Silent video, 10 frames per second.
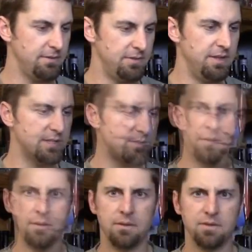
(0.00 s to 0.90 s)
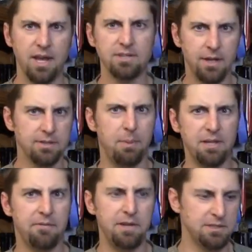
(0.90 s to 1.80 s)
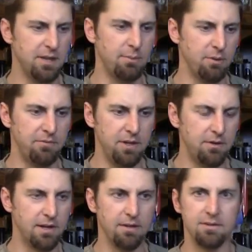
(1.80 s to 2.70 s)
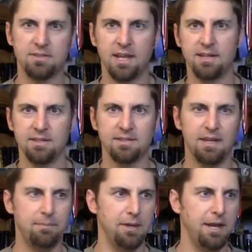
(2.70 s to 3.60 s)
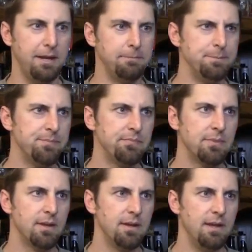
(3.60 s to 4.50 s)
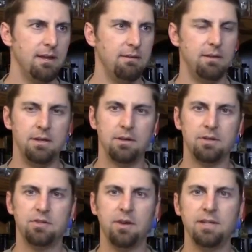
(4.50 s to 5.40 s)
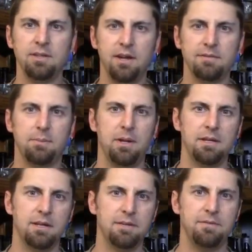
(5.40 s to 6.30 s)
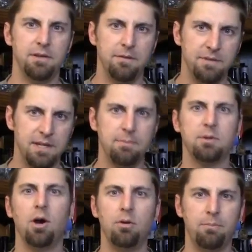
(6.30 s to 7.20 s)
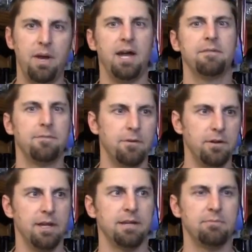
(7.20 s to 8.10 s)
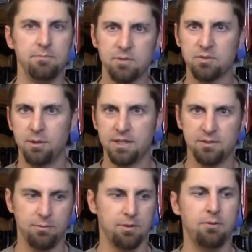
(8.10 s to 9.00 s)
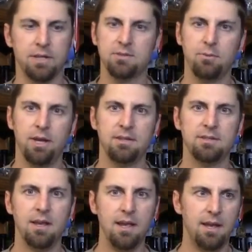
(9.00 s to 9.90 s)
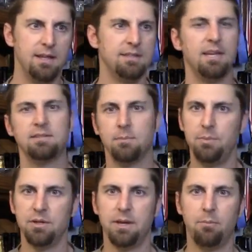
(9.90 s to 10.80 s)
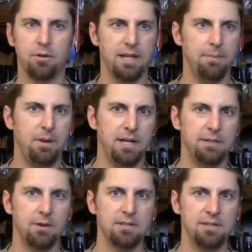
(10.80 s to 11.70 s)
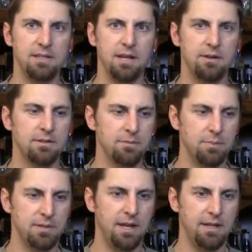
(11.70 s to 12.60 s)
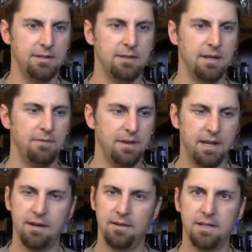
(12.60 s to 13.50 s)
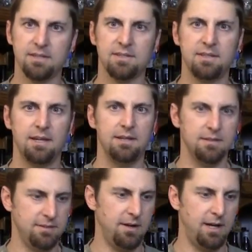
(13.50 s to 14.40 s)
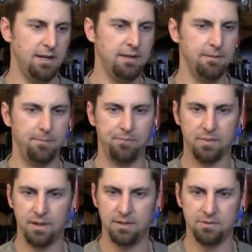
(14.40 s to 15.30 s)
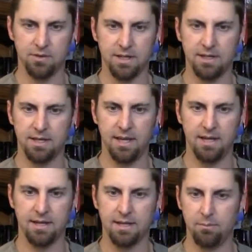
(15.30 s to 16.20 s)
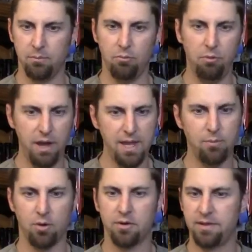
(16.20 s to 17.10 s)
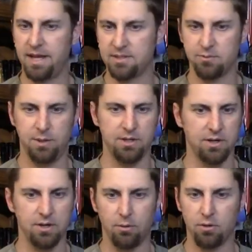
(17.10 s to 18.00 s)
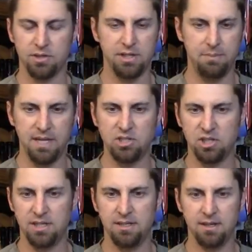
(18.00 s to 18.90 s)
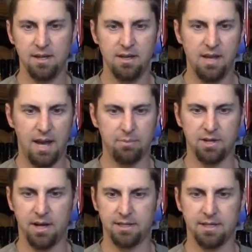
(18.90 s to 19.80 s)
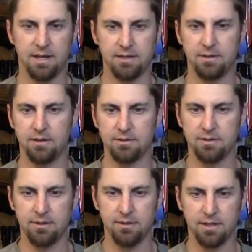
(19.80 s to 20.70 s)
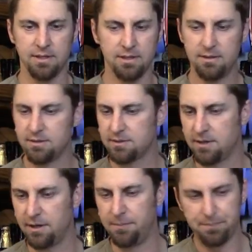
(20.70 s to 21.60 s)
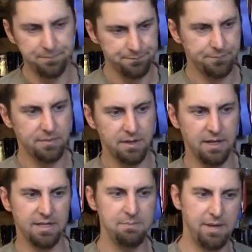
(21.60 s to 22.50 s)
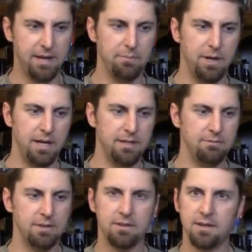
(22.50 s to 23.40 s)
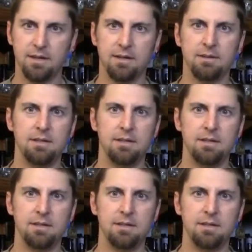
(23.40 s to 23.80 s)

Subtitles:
this fresh. So actually, I was about to finish up the review, and I was taking a sip, and you know, it trades off depending on if you keep going back for like quick swigs, it tends to build up more of that piney resiny character. But then if I kind of let it sit and talk and drink it again, I get way more of that sweeter kind of orangey, peachy, apricotty kind of notes to it. So kind of keep that in mind with the